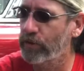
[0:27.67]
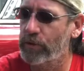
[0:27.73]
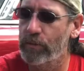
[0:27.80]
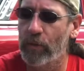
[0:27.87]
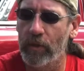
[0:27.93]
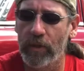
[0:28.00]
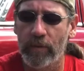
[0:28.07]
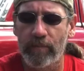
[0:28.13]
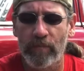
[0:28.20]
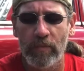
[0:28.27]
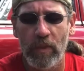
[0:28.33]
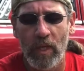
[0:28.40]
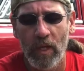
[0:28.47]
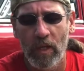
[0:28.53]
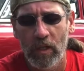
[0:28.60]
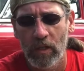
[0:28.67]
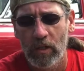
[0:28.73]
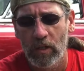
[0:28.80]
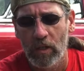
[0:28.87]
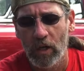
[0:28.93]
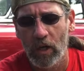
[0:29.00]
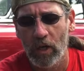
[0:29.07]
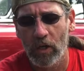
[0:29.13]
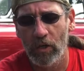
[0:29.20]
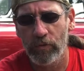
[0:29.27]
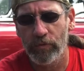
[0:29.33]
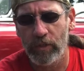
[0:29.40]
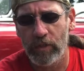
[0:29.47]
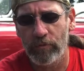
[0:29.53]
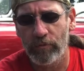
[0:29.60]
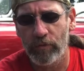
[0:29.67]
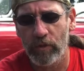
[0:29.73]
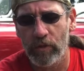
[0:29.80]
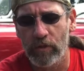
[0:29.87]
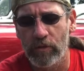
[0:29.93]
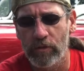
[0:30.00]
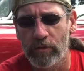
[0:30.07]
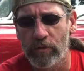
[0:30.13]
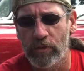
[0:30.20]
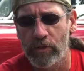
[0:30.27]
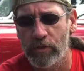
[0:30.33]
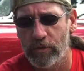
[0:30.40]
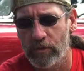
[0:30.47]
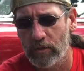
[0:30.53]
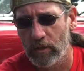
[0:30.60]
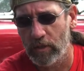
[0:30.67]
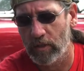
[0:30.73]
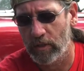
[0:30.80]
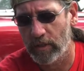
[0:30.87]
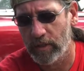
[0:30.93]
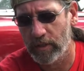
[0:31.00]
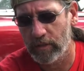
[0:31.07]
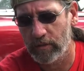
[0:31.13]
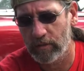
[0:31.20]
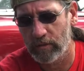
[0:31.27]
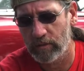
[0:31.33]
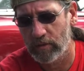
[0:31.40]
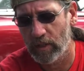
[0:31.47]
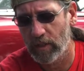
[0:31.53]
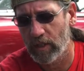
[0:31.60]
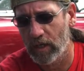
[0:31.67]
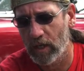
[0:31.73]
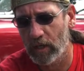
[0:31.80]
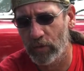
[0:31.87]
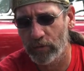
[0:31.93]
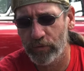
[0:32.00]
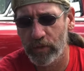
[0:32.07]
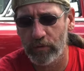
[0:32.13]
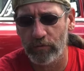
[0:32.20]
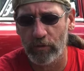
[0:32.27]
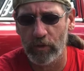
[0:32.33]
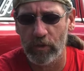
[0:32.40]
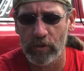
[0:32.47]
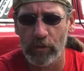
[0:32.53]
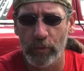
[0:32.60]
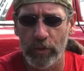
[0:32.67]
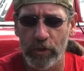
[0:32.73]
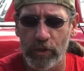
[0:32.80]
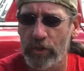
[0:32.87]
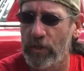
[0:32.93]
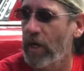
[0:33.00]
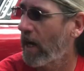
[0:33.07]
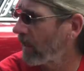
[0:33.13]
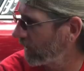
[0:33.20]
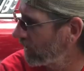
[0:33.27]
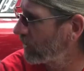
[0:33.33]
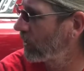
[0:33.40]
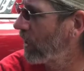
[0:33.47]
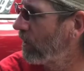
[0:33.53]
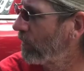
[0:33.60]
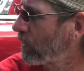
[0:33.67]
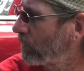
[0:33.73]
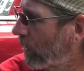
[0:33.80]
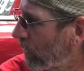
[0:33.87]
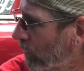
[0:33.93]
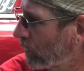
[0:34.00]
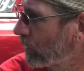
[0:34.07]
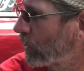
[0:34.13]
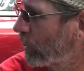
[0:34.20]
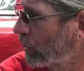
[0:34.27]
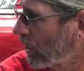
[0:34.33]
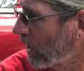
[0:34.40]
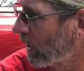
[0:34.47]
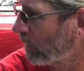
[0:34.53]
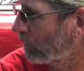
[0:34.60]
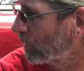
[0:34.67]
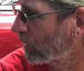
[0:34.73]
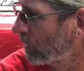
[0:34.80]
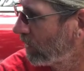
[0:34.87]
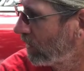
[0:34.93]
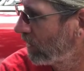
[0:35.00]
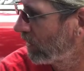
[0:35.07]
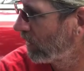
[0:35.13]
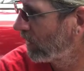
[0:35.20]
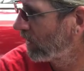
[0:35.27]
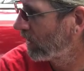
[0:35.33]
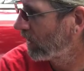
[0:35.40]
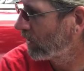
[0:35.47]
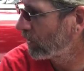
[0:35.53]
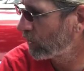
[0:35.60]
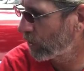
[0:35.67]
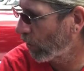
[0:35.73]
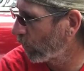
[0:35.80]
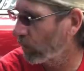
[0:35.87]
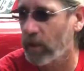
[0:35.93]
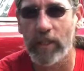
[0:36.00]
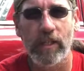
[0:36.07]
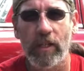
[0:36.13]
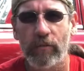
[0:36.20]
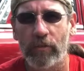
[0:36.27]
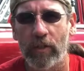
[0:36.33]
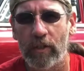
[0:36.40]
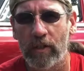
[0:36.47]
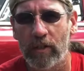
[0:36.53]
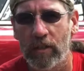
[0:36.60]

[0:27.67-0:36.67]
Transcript: this morning. Harvey and Vern's. All right. Harvey and Vern's, which is not the same as Bartles and James. Totally different.